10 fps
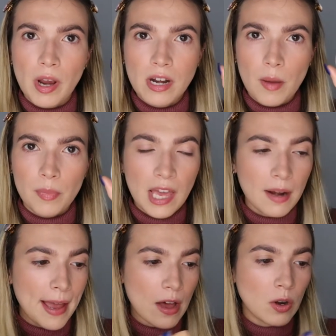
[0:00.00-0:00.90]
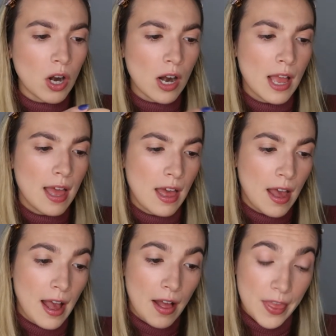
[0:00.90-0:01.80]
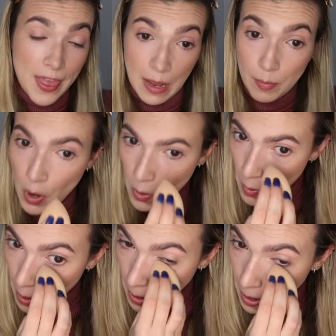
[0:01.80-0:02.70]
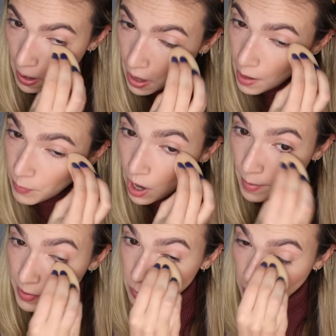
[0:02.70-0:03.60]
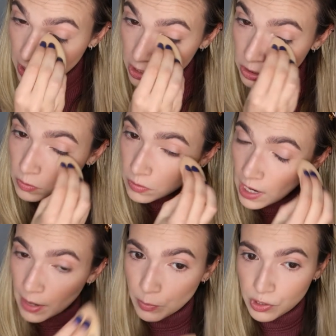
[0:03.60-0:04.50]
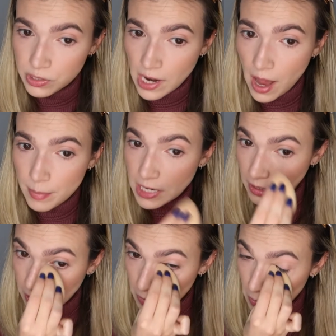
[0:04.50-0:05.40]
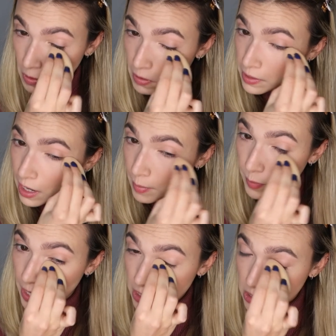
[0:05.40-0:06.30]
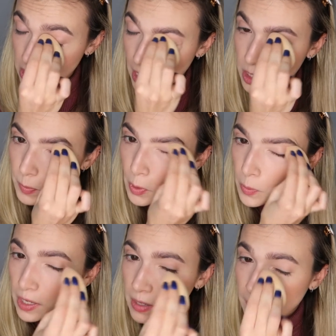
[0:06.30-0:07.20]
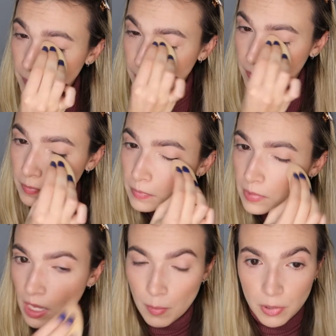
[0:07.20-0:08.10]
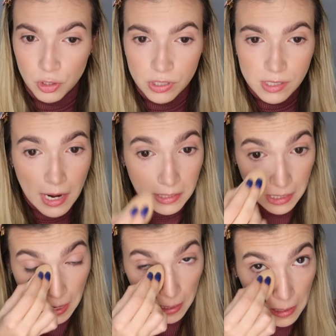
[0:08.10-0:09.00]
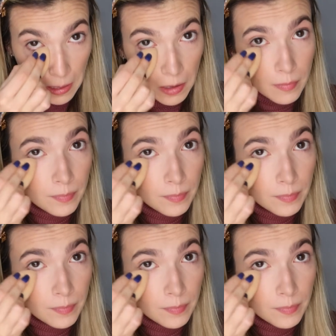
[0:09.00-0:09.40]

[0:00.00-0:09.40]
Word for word: Brighten Up Banana Powder, that broke. I promise one day soon I will stop telling you all that I'm pissed that it's broken, but just not today.